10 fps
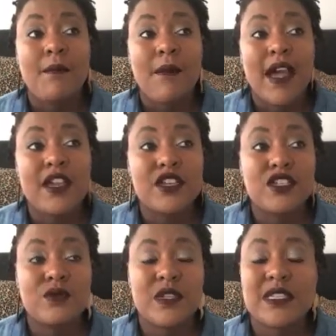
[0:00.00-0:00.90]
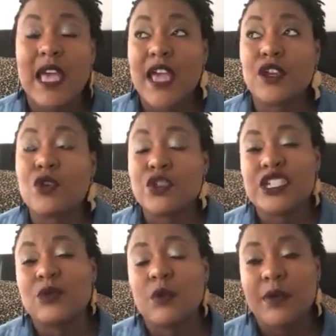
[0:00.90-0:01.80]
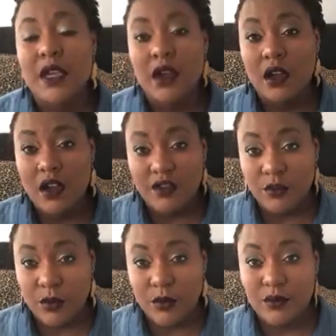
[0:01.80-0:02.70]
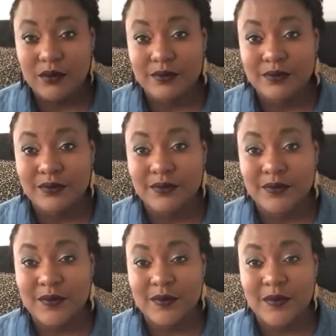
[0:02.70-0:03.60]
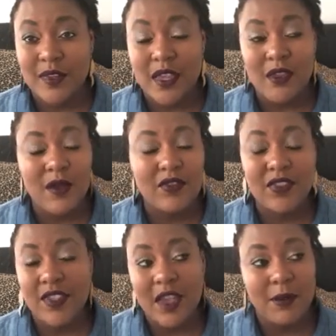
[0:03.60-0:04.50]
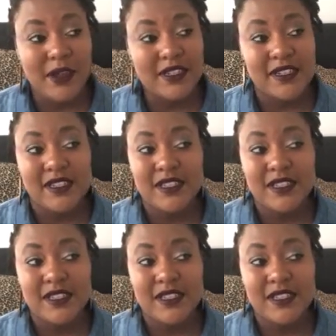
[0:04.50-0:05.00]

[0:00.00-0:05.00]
My issue is I know she will be uncomfortable. You have to think about this.